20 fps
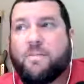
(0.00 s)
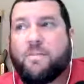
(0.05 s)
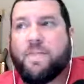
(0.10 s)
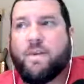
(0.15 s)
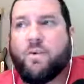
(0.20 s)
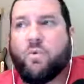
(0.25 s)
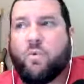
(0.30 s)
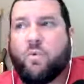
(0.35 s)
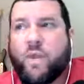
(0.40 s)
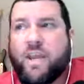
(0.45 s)

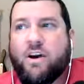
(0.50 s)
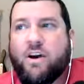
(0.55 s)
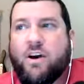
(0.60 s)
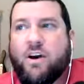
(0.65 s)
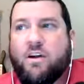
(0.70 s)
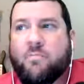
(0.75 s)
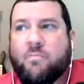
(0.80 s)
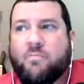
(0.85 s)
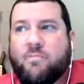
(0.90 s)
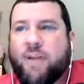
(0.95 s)
we
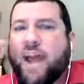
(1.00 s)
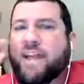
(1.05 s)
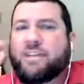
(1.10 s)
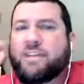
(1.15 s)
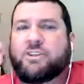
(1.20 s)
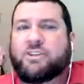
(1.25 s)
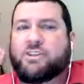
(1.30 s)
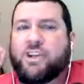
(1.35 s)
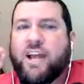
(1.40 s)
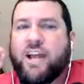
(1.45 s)
are bright and
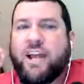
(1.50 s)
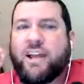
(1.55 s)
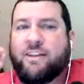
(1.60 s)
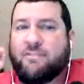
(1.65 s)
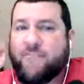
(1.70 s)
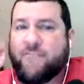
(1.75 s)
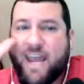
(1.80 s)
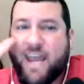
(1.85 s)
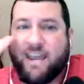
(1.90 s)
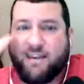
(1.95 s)
shiny
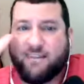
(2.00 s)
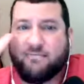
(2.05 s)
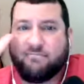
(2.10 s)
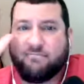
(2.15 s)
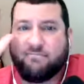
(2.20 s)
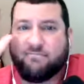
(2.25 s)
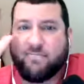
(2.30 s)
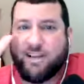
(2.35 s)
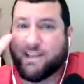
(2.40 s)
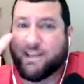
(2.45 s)
fake
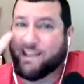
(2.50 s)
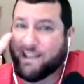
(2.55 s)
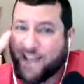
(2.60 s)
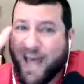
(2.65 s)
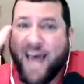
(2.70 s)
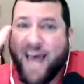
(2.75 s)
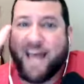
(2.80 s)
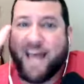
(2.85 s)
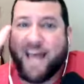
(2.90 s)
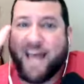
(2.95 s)
a
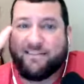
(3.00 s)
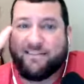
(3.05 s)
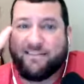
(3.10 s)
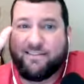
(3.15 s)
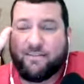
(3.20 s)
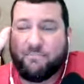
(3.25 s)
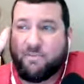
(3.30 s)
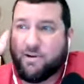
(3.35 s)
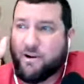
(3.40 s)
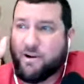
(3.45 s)
lot.
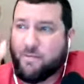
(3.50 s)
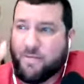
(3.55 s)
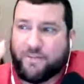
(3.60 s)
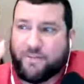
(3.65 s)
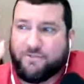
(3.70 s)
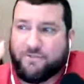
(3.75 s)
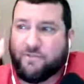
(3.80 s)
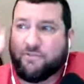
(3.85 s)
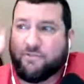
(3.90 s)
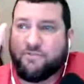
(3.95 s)
Put our best
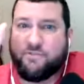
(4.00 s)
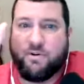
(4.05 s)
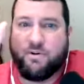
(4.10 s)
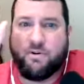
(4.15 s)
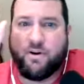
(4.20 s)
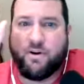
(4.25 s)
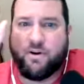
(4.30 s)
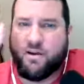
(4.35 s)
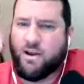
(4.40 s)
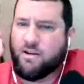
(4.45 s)
foot
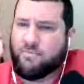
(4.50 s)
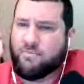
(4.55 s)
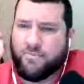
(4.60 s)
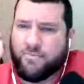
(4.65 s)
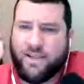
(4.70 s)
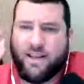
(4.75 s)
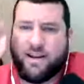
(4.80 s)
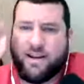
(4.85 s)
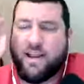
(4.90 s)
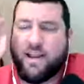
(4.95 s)
forward.
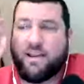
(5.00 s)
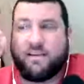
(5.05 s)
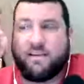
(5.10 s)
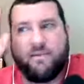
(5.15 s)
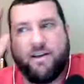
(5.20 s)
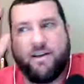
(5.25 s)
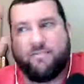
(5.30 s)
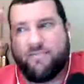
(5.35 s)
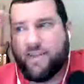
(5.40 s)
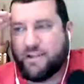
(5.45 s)
Being it's
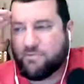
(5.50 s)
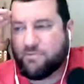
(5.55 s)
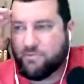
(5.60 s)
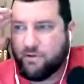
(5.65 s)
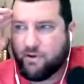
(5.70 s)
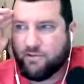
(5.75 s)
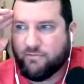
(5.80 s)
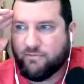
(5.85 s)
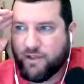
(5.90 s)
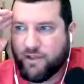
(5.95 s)
not Facebook
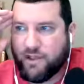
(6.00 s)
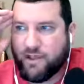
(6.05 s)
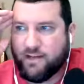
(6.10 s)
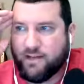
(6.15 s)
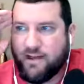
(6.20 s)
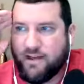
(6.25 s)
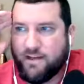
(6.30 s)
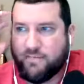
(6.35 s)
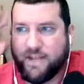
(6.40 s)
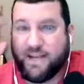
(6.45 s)
really,
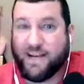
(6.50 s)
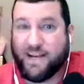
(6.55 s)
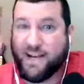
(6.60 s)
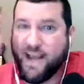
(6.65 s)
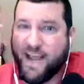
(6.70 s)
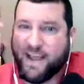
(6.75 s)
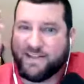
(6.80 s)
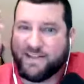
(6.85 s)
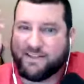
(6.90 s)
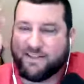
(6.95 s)
not being
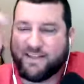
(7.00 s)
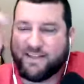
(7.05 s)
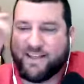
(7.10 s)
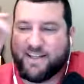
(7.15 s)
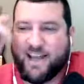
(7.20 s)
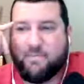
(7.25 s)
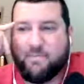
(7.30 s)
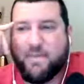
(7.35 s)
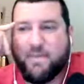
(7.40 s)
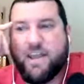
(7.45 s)
nice all the
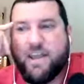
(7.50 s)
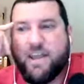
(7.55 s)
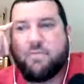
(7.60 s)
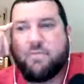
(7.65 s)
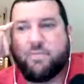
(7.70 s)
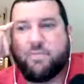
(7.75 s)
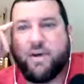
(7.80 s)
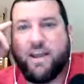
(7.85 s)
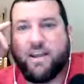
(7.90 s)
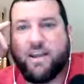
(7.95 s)
time,
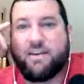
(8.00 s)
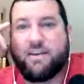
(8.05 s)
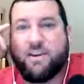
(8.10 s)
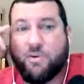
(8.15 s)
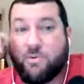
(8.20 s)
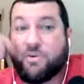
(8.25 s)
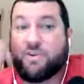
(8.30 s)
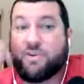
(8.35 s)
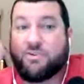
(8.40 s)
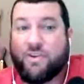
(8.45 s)
but
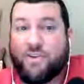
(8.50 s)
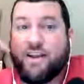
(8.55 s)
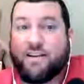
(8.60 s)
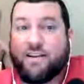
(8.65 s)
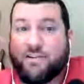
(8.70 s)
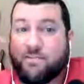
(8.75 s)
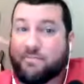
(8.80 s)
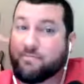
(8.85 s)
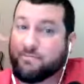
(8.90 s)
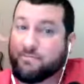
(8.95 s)
we're trying
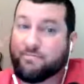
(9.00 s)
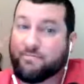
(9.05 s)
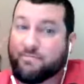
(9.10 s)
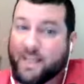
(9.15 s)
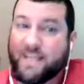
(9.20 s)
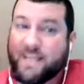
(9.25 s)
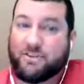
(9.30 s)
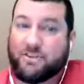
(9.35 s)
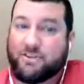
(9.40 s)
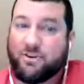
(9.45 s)
to
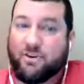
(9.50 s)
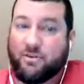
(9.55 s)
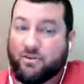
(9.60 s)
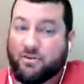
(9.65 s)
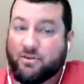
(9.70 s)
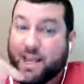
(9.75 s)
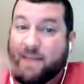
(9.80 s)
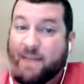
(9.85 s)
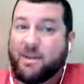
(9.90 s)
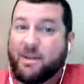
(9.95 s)
be a certain
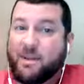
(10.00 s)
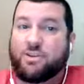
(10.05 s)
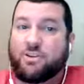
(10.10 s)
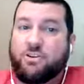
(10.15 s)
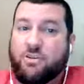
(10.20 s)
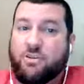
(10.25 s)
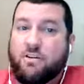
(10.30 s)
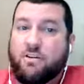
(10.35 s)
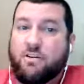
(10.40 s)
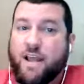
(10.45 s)
image
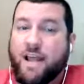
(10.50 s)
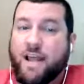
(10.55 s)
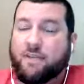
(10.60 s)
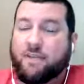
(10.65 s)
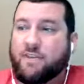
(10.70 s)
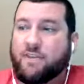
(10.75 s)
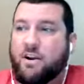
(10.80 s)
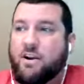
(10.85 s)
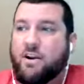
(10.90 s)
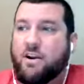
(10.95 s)
out
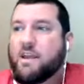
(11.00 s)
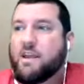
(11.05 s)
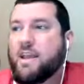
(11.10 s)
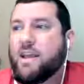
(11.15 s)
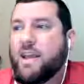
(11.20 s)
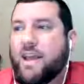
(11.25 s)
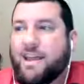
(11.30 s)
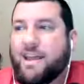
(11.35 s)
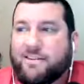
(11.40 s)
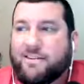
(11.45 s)
there.
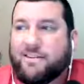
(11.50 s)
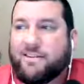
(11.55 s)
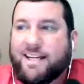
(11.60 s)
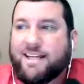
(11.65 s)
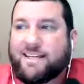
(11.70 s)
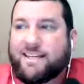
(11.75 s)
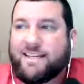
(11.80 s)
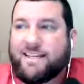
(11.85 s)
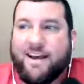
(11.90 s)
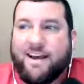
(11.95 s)
And on
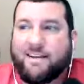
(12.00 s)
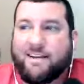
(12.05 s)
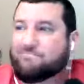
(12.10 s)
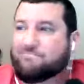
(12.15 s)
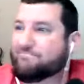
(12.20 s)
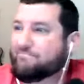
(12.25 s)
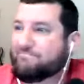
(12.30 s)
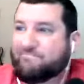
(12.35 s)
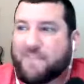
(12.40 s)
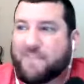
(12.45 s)
TikTok,
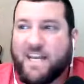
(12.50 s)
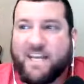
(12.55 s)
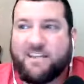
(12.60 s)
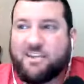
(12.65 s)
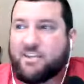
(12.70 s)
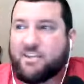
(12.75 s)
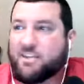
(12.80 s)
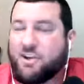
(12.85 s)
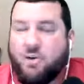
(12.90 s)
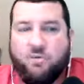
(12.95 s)
it's
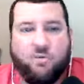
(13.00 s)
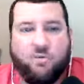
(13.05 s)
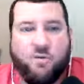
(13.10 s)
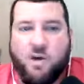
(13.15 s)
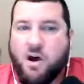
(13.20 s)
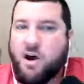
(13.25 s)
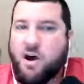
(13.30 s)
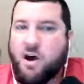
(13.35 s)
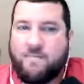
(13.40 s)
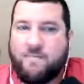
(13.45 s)
so
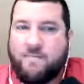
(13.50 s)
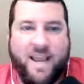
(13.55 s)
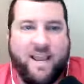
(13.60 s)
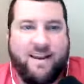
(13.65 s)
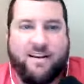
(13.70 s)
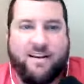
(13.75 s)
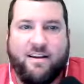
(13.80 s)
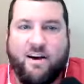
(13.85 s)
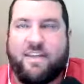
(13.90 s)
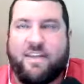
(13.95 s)
raw,
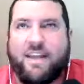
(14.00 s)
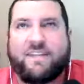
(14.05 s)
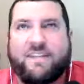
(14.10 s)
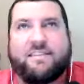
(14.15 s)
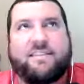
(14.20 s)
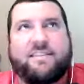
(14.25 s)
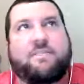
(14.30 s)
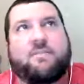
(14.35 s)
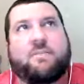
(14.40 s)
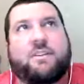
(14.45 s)
man. All that
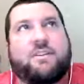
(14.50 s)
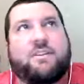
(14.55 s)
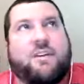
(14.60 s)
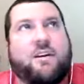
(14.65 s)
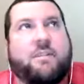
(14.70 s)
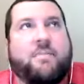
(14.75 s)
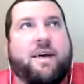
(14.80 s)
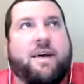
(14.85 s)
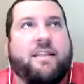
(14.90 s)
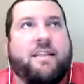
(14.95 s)
stuff that we talk
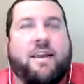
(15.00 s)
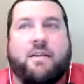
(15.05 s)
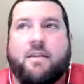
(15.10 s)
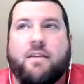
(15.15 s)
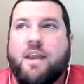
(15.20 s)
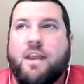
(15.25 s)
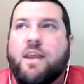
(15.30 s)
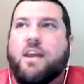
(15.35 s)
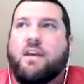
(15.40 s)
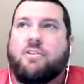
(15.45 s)
about, like
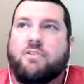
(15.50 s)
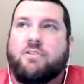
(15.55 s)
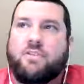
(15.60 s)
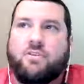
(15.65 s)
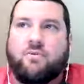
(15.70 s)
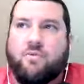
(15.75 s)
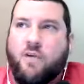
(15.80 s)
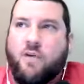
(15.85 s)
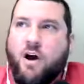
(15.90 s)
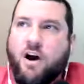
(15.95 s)
do
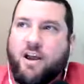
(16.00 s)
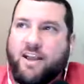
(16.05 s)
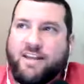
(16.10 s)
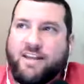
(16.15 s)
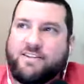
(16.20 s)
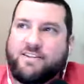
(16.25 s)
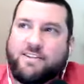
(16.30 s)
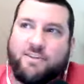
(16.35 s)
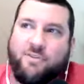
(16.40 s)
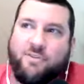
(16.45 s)
raw
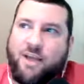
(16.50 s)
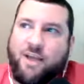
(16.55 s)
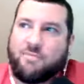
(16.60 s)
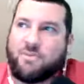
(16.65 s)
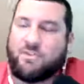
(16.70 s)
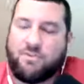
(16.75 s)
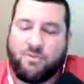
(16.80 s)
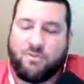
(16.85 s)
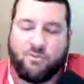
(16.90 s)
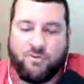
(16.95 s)
Instagram
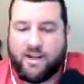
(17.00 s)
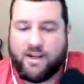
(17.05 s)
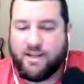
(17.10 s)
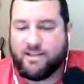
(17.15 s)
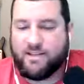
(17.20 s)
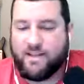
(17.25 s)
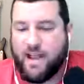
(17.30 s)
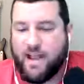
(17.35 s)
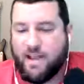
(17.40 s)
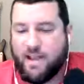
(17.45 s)
stories
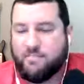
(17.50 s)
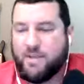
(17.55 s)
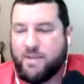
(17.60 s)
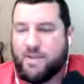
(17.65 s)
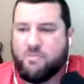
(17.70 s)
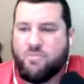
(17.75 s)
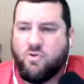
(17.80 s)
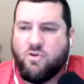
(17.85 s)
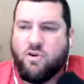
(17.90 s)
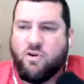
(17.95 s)
and be
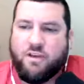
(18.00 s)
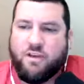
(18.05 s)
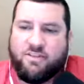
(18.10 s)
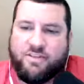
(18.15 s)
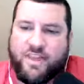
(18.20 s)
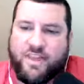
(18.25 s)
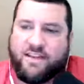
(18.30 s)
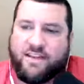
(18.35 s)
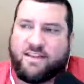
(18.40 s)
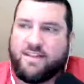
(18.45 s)
more
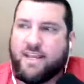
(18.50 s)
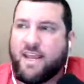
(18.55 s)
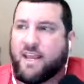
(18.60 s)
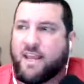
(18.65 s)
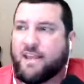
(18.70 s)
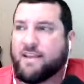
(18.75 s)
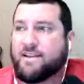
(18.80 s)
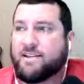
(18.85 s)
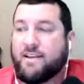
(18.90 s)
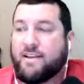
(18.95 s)
authentic
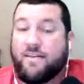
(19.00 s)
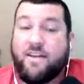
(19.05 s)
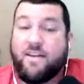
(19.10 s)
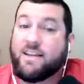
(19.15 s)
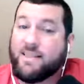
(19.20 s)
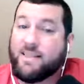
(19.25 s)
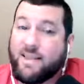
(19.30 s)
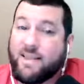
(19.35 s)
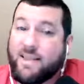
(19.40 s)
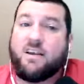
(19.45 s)
and stuff.
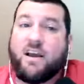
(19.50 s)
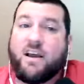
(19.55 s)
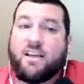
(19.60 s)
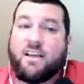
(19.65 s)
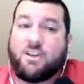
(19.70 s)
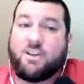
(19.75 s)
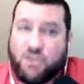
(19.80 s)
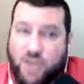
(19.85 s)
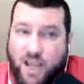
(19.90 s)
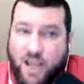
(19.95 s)
TikTok is
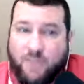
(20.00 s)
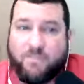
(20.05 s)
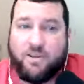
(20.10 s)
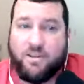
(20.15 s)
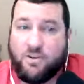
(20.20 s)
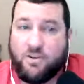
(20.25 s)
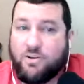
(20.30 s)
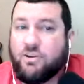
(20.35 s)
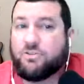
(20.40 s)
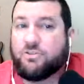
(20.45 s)
shaping the
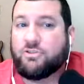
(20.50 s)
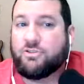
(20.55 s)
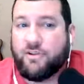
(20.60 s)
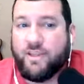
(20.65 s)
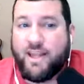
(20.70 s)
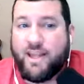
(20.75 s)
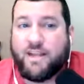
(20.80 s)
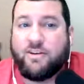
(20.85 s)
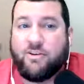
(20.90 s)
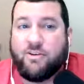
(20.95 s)
culture in
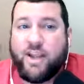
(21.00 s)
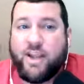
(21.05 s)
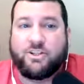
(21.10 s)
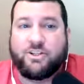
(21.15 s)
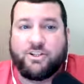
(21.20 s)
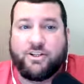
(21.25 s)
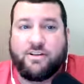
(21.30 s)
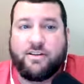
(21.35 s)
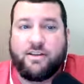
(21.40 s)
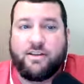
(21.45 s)
that
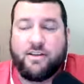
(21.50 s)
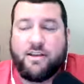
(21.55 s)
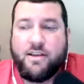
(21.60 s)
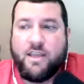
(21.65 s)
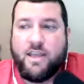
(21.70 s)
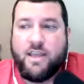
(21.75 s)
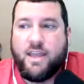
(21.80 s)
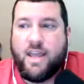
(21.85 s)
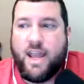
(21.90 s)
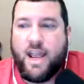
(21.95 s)
direction,
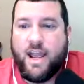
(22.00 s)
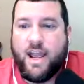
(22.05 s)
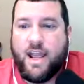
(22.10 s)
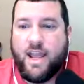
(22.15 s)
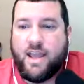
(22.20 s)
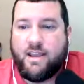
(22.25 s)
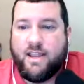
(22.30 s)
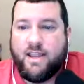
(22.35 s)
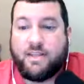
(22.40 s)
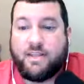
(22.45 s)

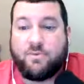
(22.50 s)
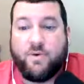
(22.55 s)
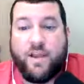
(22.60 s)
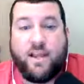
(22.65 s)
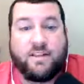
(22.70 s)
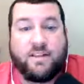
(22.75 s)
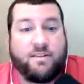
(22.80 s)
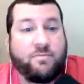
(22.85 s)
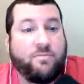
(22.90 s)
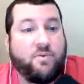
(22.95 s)
and that's why
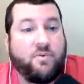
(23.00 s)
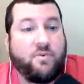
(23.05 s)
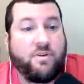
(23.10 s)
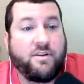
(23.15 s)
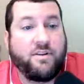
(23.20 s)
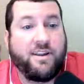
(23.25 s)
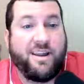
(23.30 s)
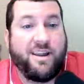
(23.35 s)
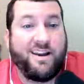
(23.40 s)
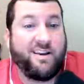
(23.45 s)
it's important
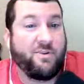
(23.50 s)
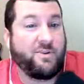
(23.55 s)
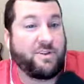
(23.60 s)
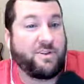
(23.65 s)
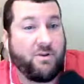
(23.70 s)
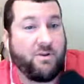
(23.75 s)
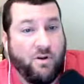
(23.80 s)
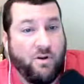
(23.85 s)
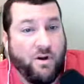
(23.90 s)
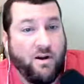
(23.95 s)
to kind of know what's
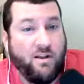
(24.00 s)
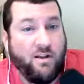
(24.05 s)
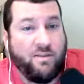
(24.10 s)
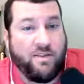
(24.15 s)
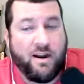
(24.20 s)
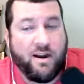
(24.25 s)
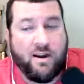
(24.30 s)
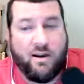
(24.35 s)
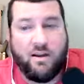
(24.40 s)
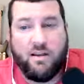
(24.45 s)
going on
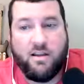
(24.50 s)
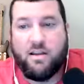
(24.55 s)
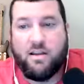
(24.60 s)
there.